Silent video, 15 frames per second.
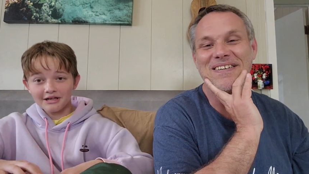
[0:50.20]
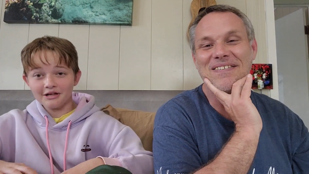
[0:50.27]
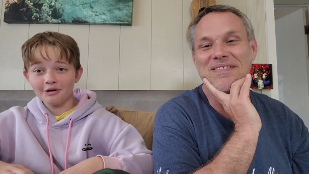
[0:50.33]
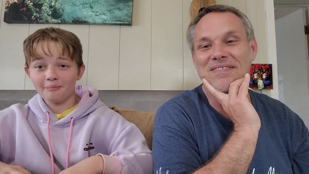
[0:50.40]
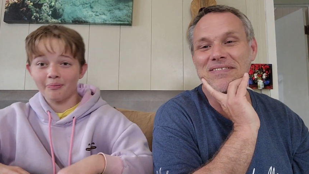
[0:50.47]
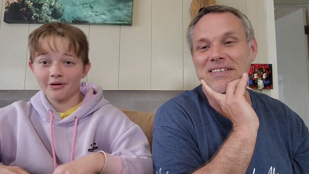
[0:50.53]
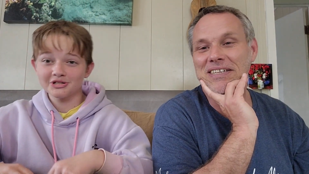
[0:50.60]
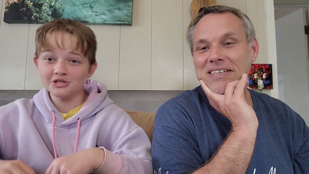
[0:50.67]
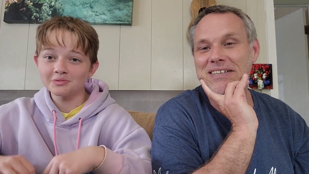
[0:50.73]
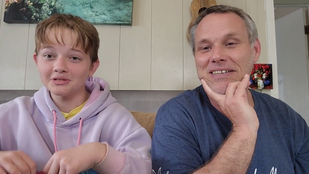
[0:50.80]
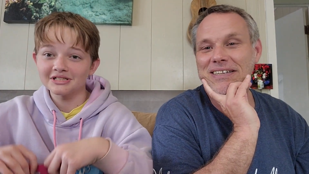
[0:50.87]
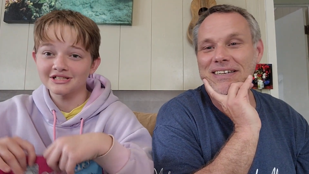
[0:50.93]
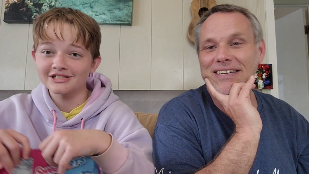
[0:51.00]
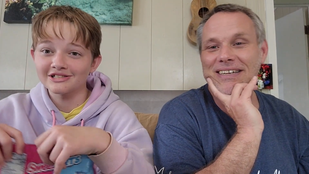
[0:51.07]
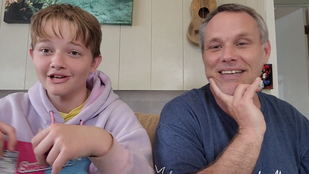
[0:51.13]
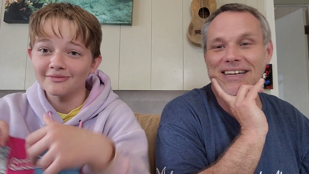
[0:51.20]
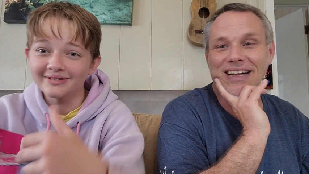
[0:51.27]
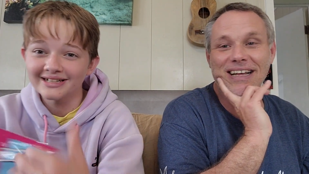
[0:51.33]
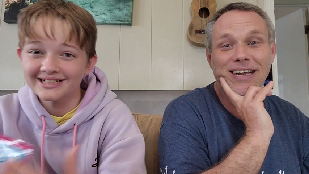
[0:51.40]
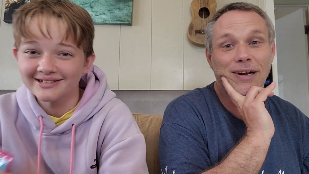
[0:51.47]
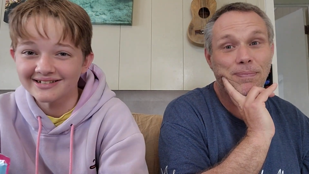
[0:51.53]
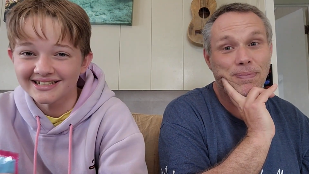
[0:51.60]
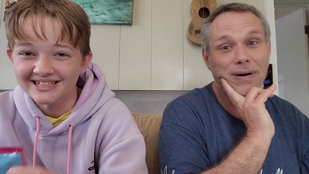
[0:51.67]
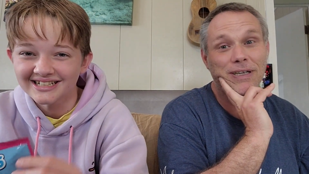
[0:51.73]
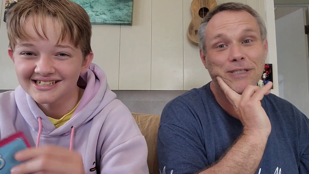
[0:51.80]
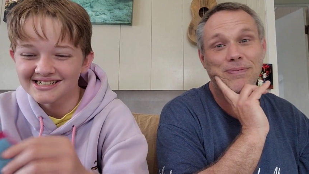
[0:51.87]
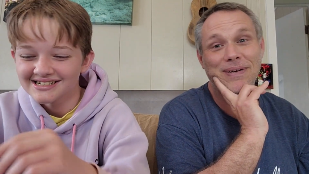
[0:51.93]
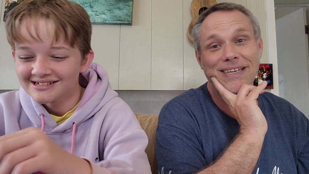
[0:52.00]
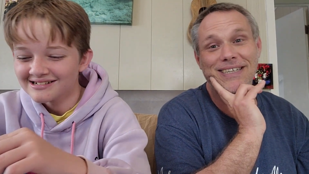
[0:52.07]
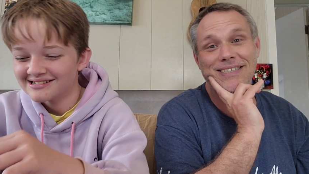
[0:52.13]
Speaker 1: It'll punch me in the stomach. It'll punch
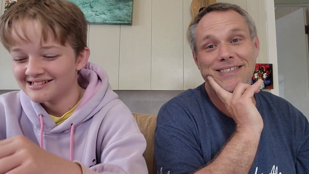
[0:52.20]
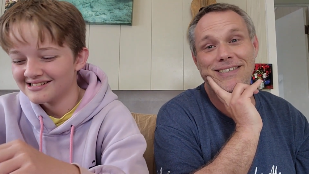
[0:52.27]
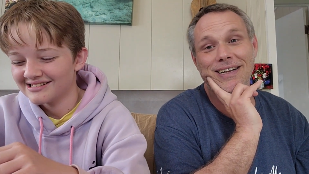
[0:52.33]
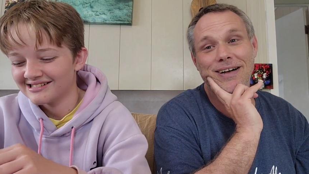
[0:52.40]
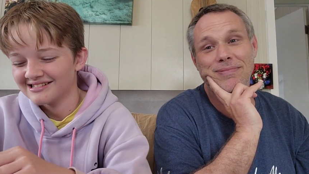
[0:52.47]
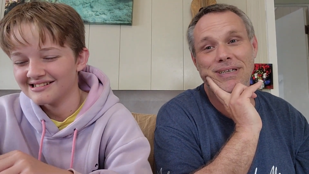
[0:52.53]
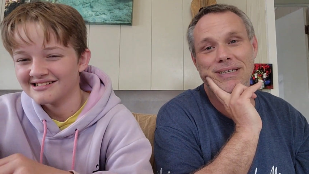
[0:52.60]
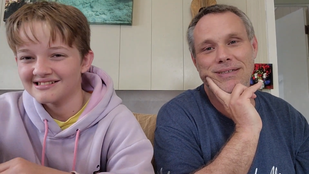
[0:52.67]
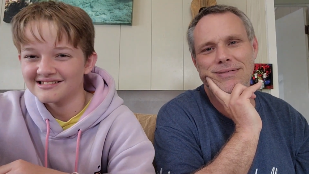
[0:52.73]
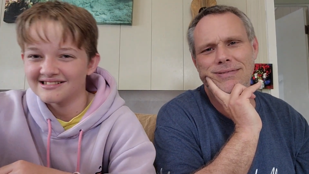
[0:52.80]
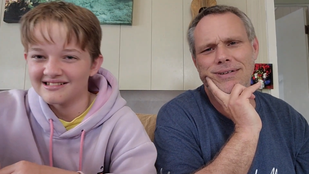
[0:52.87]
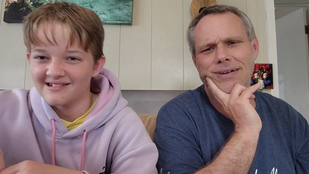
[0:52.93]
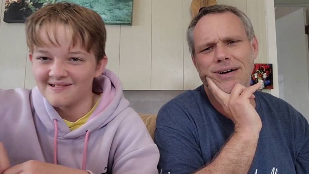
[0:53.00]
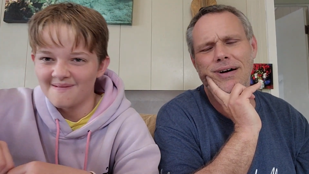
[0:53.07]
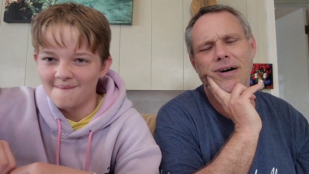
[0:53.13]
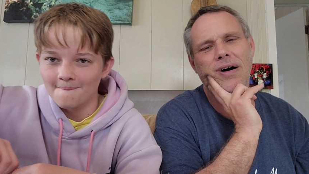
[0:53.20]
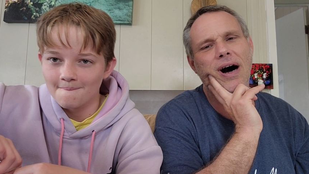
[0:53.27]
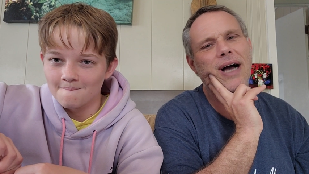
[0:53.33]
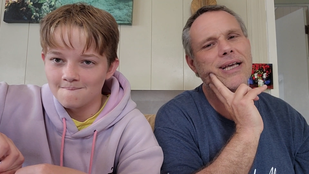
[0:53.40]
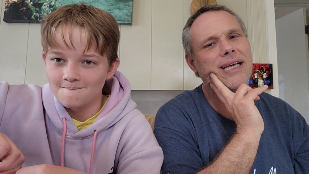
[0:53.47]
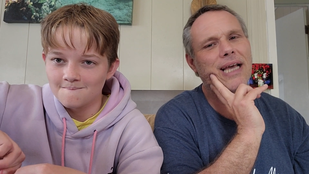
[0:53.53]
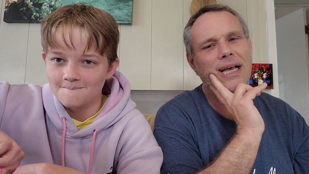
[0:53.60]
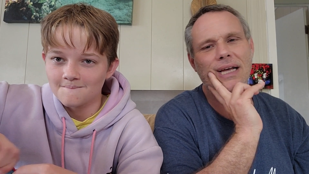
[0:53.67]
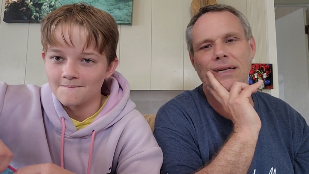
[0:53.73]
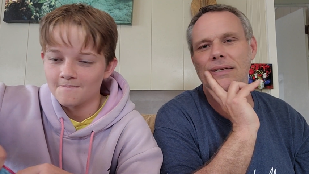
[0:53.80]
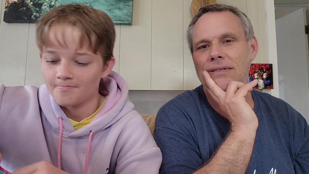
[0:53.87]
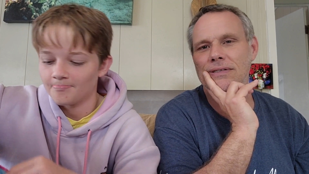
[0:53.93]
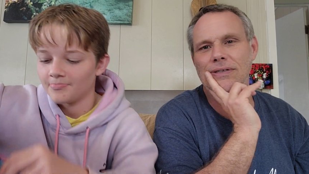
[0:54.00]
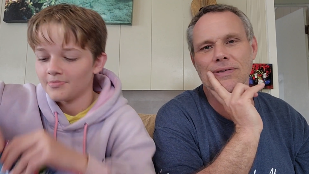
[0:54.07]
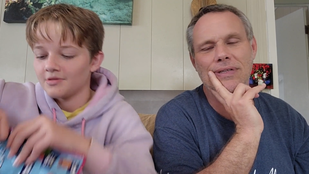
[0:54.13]
Speaker 2: me in the stomach. Oh, I
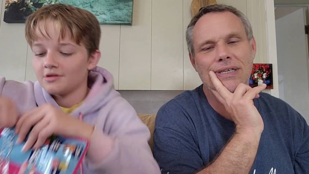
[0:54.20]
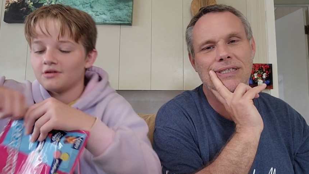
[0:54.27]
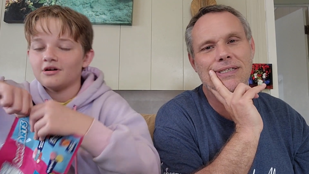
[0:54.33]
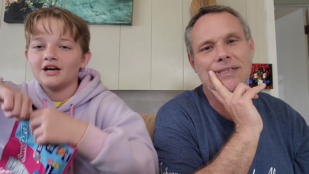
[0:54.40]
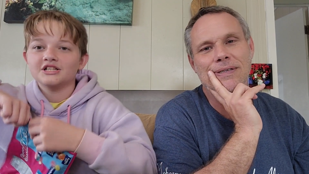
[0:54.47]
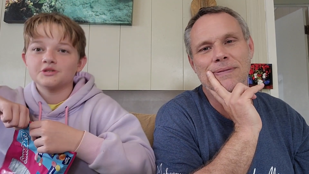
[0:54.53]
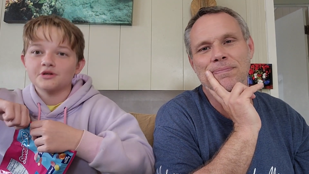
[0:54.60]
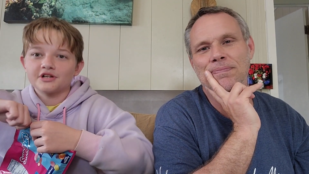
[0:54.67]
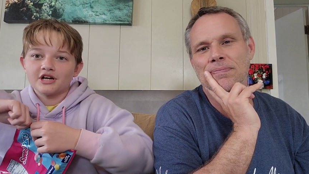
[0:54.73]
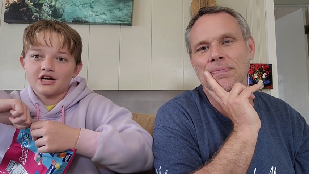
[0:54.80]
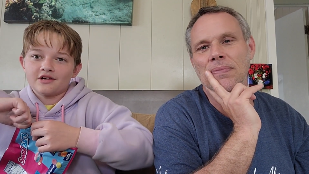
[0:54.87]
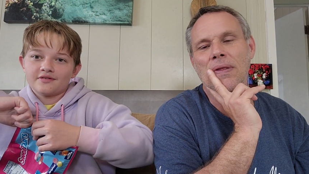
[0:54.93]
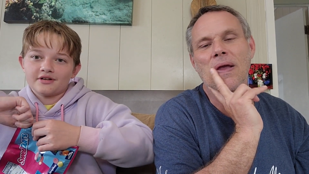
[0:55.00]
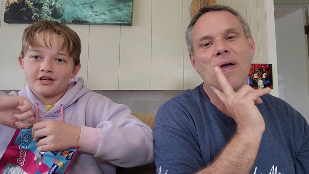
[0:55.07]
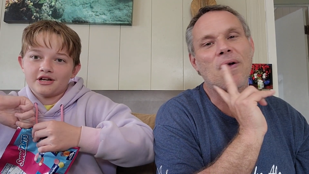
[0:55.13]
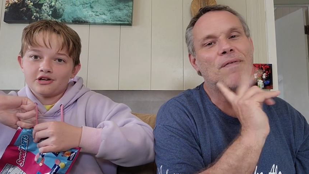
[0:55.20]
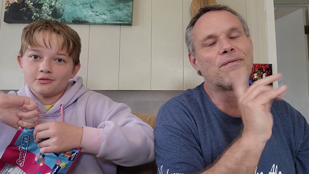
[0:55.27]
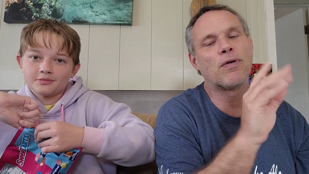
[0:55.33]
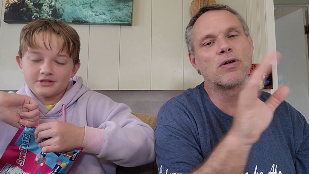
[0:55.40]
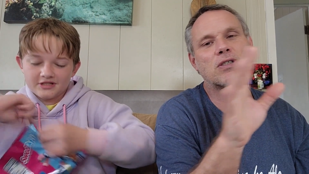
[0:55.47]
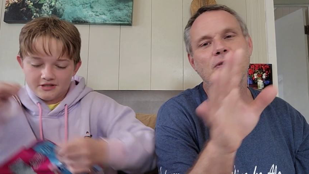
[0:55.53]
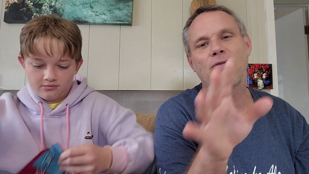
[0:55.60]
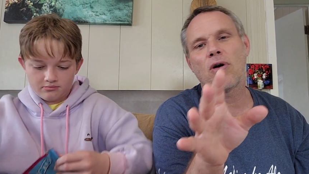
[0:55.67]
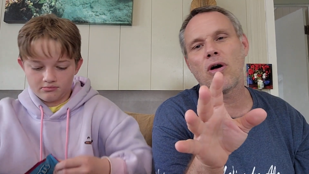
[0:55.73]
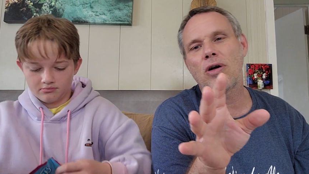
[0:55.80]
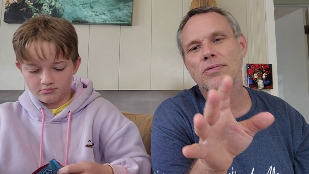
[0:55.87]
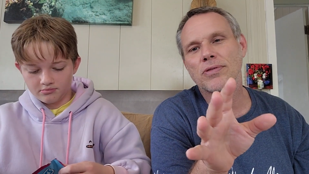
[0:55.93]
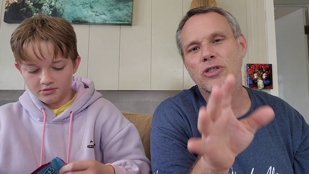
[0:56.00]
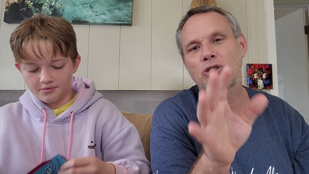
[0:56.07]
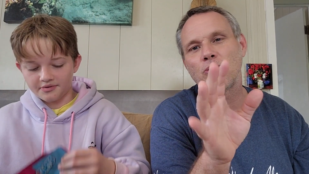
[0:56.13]
can't do this.
Speaker 1: I swear to God, if I can't. First
Speaker 2: of
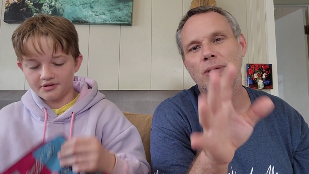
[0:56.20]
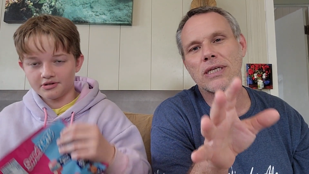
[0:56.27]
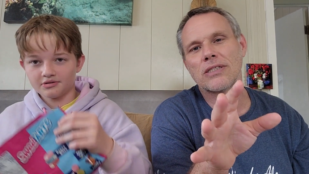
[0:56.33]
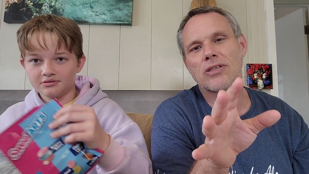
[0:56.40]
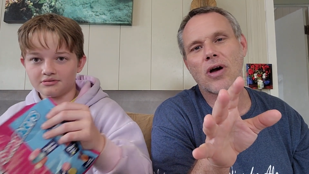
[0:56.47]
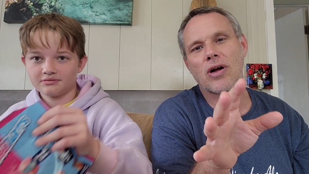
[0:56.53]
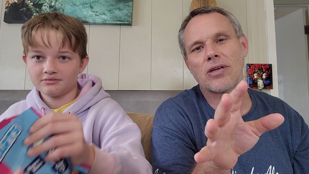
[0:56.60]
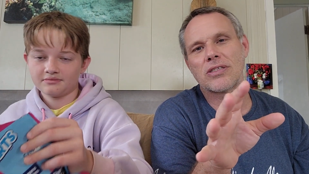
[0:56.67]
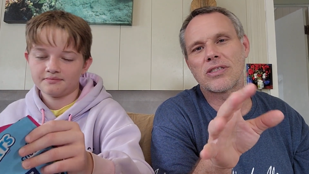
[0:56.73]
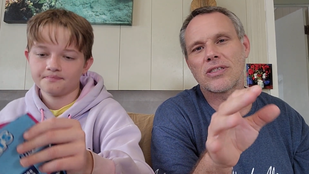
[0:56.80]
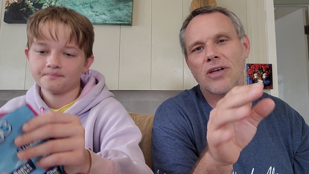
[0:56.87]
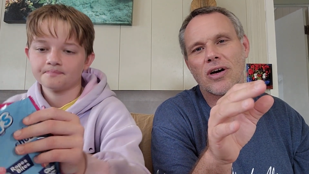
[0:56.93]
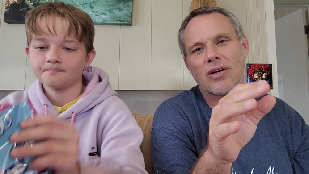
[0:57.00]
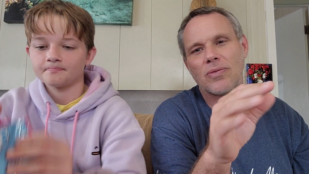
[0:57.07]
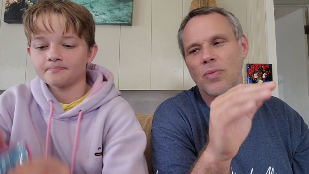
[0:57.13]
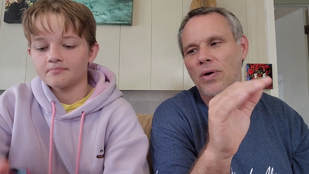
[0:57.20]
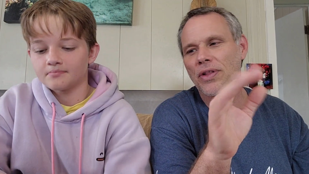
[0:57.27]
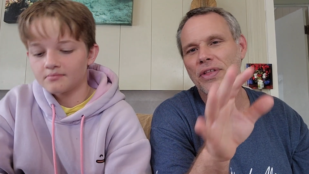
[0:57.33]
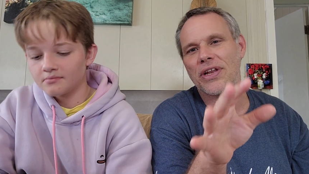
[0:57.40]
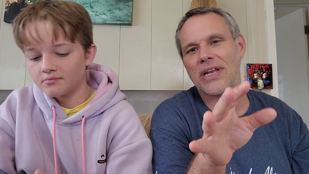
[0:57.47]
all, sweet tarts are one of the